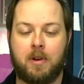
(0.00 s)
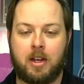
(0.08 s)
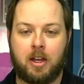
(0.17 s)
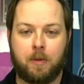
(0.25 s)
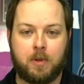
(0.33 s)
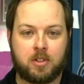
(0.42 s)
to
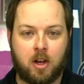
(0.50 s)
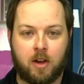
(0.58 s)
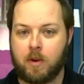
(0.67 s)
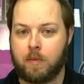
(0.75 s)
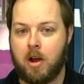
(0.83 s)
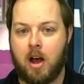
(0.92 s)
help you solve
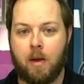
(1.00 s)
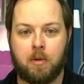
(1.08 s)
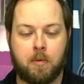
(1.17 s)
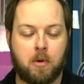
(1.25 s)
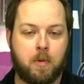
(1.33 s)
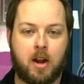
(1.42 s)
your
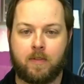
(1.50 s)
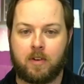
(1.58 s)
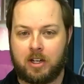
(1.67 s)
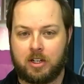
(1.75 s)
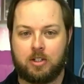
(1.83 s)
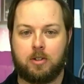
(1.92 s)
problem or whatever
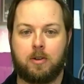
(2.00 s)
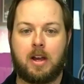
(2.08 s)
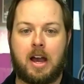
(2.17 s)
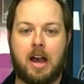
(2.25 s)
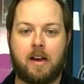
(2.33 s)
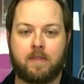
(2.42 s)
issue you
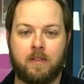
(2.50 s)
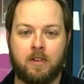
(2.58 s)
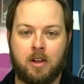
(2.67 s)
have.